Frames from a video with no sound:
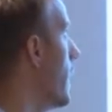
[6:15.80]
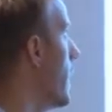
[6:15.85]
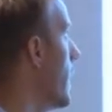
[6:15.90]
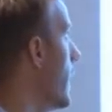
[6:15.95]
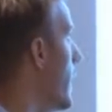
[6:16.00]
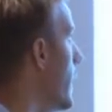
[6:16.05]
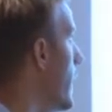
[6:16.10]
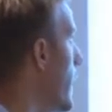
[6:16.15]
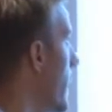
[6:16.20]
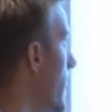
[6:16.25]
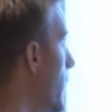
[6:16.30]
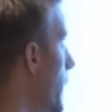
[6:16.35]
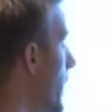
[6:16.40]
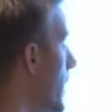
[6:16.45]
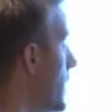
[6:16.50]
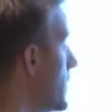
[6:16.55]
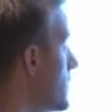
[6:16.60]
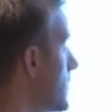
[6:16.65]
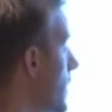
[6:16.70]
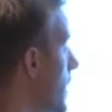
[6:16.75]

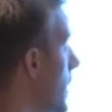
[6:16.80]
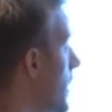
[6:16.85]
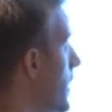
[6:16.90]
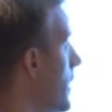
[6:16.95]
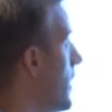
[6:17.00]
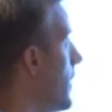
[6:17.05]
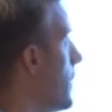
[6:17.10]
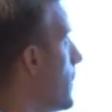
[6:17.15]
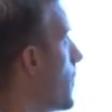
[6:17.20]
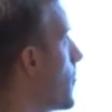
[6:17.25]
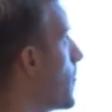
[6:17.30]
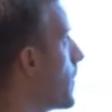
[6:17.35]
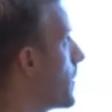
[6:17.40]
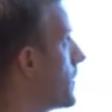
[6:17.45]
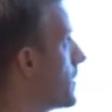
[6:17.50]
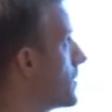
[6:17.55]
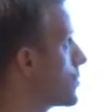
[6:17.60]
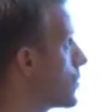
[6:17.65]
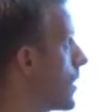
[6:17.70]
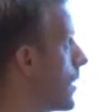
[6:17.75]
As I
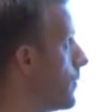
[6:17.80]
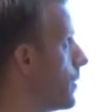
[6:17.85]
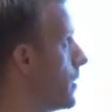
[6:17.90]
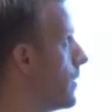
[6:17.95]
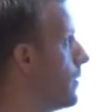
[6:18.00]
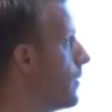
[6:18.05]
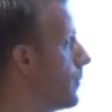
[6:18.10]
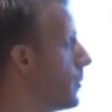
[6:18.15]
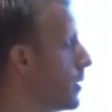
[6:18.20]
described in the